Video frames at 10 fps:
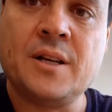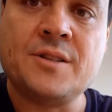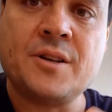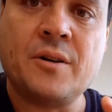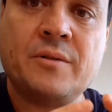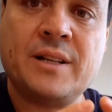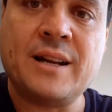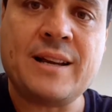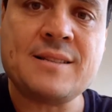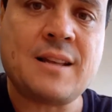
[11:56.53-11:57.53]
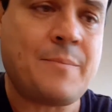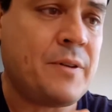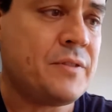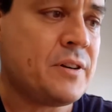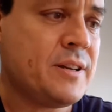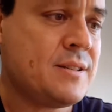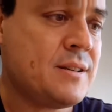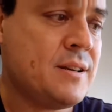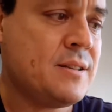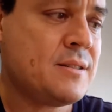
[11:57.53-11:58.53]
So the next step after this
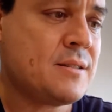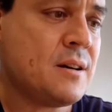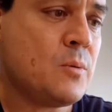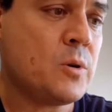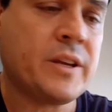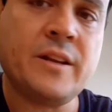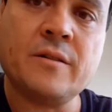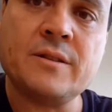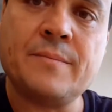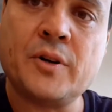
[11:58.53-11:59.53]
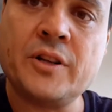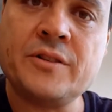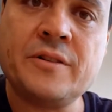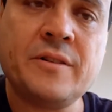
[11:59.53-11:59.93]
is working on the monitor.